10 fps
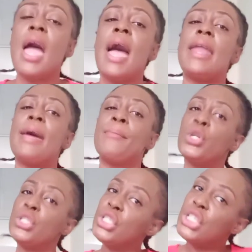and I'm
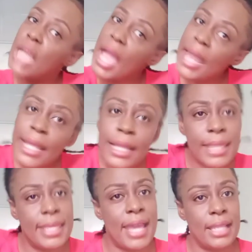going to
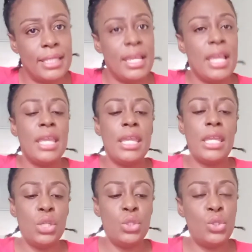channel that
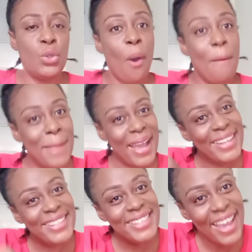into
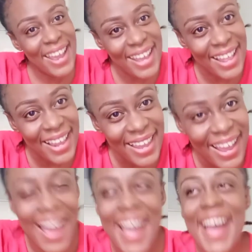my channel.
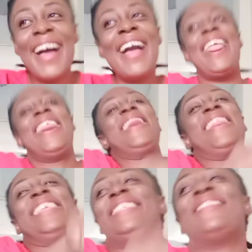
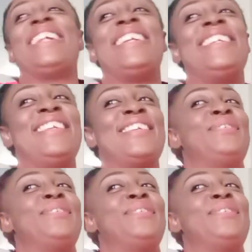See what I did there.